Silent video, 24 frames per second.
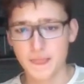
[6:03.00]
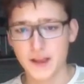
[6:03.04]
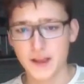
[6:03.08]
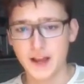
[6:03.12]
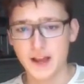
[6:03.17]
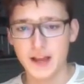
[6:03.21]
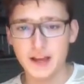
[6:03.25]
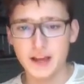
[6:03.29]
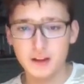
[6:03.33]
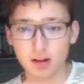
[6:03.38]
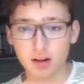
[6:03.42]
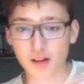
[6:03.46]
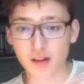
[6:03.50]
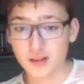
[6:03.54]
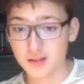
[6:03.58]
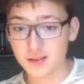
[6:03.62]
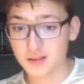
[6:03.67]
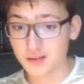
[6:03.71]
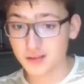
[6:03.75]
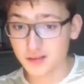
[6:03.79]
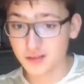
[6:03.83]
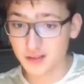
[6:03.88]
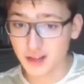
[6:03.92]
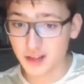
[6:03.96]
And all.
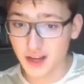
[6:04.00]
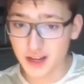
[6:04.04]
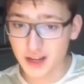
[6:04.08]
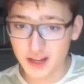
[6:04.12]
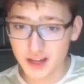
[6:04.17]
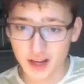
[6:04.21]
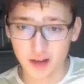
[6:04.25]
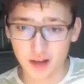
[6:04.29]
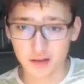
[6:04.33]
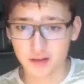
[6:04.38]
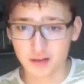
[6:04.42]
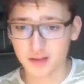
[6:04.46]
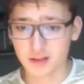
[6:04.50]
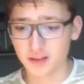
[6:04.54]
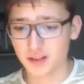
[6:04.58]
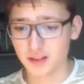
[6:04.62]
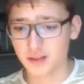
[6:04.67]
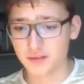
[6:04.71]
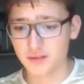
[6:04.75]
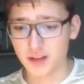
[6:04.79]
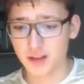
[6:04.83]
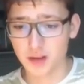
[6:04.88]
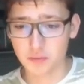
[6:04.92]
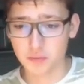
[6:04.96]
And now, a
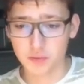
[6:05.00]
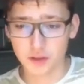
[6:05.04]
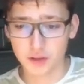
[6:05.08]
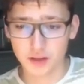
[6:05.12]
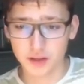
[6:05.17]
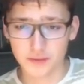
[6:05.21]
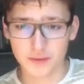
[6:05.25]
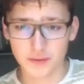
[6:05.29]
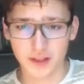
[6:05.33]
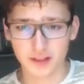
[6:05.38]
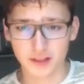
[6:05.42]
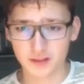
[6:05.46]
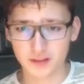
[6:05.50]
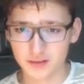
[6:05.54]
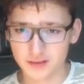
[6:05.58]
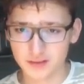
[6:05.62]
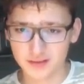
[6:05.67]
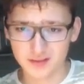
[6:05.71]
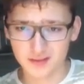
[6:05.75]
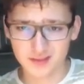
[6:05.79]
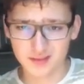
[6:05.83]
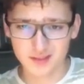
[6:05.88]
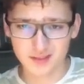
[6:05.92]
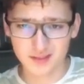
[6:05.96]
very important thing.
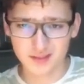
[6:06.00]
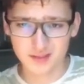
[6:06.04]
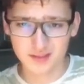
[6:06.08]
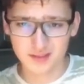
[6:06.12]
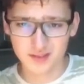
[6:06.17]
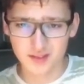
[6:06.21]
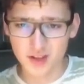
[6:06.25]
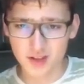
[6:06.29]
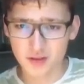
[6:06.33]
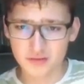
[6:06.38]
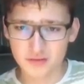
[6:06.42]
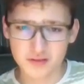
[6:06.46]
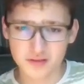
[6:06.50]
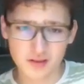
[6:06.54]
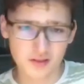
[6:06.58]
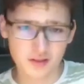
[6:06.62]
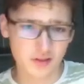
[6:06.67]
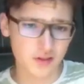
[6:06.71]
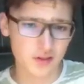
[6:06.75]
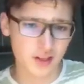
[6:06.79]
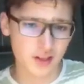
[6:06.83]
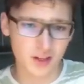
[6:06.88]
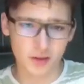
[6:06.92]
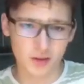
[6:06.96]
Don't
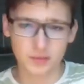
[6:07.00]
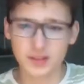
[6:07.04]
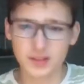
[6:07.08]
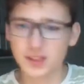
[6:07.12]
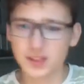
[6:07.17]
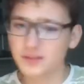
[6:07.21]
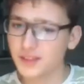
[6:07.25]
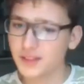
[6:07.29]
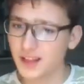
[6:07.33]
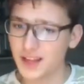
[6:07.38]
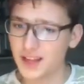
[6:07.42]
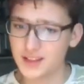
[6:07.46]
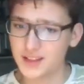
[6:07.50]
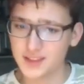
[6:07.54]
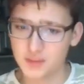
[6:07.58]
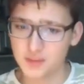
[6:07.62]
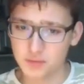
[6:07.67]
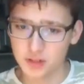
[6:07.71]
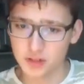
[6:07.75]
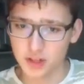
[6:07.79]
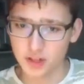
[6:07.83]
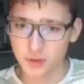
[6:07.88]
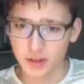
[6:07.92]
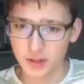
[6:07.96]
concentrate only on the lines I'm
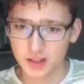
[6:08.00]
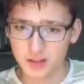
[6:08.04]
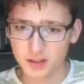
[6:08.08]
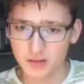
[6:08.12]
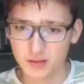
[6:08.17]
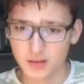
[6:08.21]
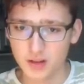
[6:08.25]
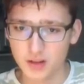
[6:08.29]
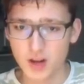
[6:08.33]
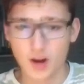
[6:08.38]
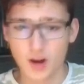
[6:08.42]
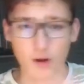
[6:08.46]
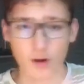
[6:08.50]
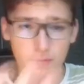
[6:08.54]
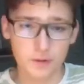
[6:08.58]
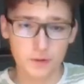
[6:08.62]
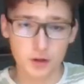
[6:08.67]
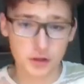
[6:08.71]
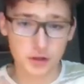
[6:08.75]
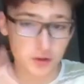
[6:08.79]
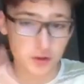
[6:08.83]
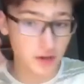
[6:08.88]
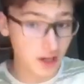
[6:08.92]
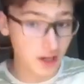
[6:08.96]
showing you. Of
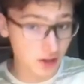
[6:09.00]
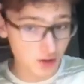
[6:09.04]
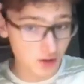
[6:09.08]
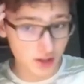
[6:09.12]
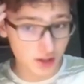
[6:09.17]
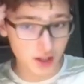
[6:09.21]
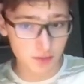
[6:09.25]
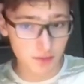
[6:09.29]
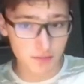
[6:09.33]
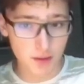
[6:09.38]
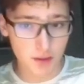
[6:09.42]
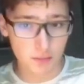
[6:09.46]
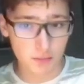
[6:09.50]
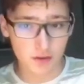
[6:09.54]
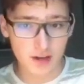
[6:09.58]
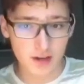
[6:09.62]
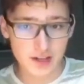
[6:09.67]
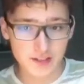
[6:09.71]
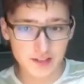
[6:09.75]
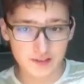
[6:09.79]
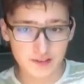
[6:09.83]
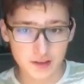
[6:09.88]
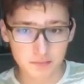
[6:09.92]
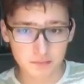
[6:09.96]
course, you can try to
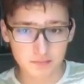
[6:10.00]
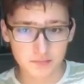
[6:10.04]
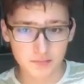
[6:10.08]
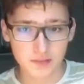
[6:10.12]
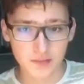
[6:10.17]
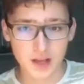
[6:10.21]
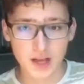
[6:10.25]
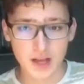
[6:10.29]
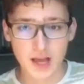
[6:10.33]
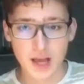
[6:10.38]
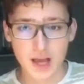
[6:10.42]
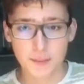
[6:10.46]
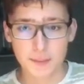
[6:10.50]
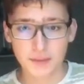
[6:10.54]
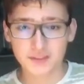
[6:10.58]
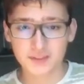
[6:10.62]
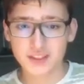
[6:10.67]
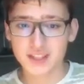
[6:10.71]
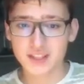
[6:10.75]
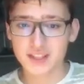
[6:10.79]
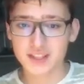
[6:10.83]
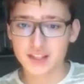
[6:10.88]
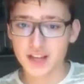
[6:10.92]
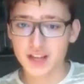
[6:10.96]
memorize them, but
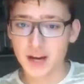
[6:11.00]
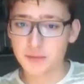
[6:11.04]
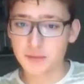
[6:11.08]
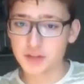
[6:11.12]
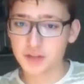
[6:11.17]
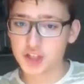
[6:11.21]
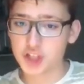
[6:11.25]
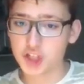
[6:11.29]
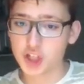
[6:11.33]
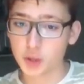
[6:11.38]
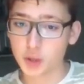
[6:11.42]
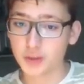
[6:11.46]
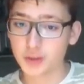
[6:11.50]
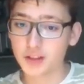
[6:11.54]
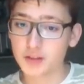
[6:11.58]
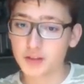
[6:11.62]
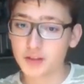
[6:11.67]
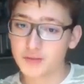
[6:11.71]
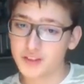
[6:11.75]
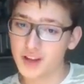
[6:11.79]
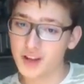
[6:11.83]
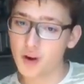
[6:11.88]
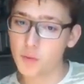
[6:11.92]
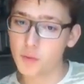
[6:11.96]
this is, I'm just showing you
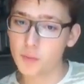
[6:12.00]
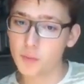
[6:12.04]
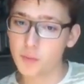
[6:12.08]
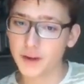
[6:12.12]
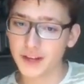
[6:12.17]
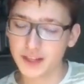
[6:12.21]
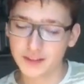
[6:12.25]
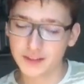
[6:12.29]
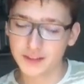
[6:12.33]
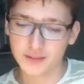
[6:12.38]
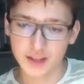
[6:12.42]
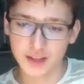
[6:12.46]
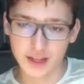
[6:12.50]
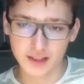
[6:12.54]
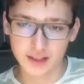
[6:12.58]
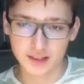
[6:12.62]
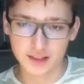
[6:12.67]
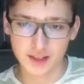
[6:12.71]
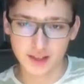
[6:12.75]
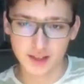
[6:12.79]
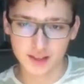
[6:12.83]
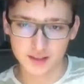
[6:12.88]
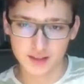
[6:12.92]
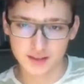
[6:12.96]
the opening and the
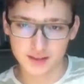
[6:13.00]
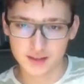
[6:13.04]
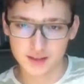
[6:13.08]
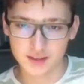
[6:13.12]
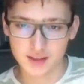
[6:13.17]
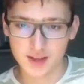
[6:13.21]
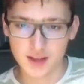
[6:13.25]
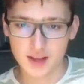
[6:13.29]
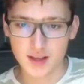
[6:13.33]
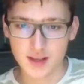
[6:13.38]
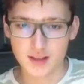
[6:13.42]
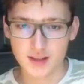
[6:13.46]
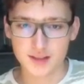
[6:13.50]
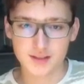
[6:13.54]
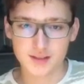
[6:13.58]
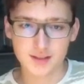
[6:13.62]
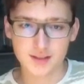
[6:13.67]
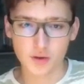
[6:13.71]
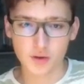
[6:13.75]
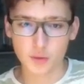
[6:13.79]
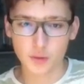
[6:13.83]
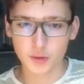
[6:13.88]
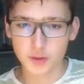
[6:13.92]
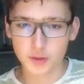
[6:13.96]
ideas.
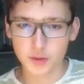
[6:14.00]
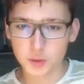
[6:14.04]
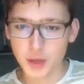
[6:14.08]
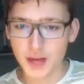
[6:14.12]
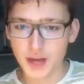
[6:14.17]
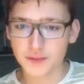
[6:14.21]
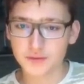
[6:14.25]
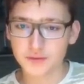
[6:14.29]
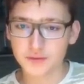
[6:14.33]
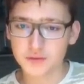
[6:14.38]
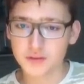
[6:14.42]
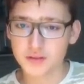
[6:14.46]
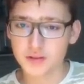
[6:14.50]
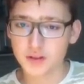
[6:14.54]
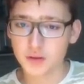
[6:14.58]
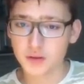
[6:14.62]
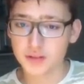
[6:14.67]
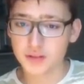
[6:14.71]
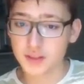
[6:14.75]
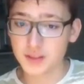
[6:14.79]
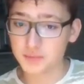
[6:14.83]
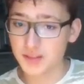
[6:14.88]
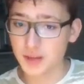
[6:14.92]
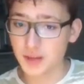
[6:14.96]
So you have to, you know,
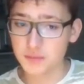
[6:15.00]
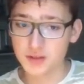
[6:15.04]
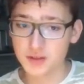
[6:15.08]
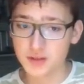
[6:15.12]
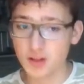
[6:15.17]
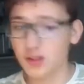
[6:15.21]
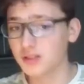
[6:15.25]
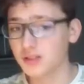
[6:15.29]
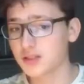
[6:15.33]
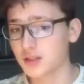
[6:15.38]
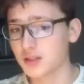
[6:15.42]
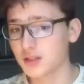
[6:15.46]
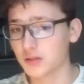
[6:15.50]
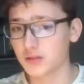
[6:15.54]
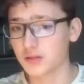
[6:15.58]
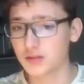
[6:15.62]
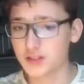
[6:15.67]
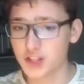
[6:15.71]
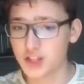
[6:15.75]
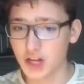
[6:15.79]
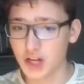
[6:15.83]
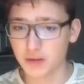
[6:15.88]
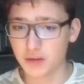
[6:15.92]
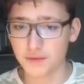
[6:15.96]
sometimes also
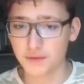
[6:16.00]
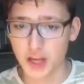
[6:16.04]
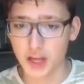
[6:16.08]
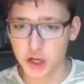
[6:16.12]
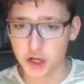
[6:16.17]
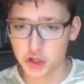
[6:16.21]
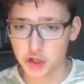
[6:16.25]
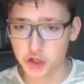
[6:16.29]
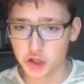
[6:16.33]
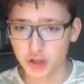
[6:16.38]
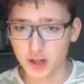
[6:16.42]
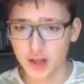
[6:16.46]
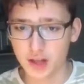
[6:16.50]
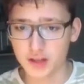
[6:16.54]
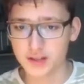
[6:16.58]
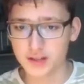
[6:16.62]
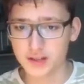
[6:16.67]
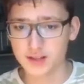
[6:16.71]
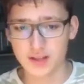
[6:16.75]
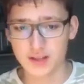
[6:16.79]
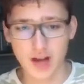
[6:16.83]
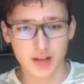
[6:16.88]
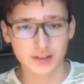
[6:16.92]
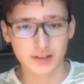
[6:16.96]
check the engine
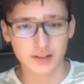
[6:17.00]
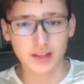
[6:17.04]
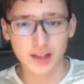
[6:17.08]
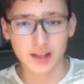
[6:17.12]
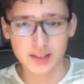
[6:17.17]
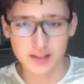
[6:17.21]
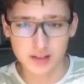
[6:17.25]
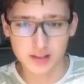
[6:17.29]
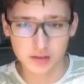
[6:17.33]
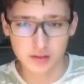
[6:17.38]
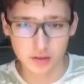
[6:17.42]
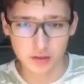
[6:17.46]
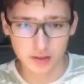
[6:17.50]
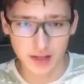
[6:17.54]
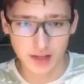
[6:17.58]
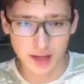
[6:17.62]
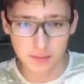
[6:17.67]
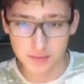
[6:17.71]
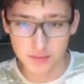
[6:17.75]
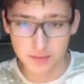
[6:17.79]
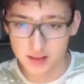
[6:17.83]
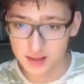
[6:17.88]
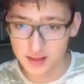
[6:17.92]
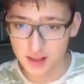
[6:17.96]
lines, analyze your
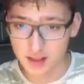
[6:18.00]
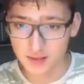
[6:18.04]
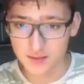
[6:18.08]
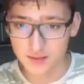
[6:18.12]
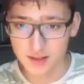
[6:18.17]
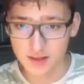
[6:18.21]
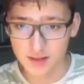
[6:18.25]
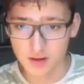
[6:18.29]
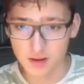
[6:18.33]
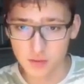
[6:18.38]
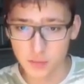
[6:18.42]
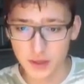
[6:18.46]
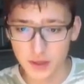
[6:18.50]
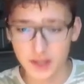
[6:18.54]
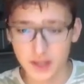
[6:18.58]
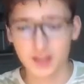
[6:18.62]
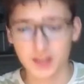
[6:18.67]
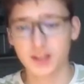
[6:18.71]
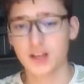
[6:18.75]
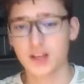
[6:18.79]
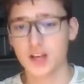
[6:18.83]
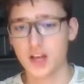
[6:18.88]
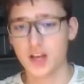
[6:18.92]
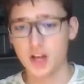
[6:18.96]
games in this
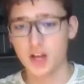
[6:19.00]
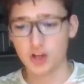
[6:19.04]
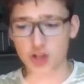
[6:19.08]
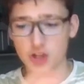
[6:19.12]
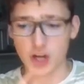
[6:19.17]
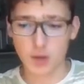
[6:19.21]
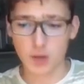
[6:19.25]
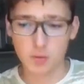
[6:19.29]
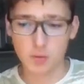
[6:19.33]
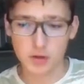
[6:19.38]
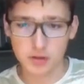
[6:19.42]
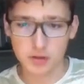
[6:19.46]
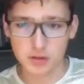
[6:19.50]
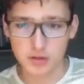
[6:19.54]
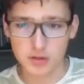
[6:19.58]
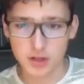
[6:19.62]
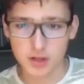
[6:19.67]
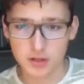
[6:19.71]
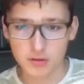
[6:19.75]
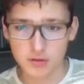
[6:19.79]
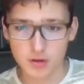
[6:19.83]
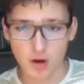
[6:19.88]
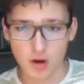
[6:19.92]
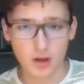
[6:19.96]
opening, check what you
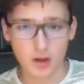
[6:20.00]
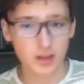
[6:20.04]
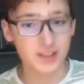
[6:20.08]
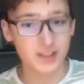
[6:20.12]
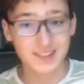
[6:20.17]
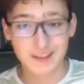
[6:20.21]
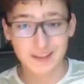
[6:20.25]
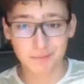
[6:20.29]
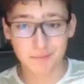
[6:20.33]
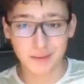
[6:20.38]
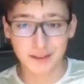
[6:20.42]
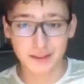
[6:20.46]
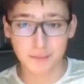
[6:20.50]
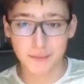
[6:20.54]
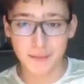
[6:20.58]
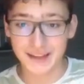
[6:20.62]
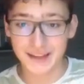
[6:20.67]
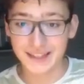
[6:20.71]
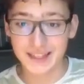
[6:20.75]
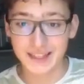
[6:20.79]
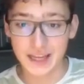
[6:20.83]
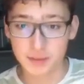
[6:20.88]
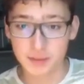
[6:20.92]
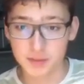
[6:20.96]
did wrong, because I played
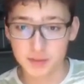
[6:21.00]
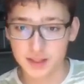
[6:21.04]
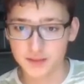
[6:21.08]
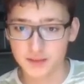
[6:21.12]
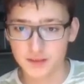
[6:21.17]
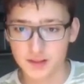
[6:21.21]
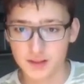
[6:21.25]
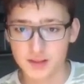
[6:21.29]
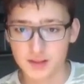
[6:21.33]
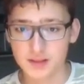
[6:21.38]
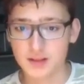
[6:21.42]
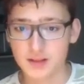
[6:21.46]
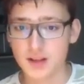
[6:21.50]
many games in this.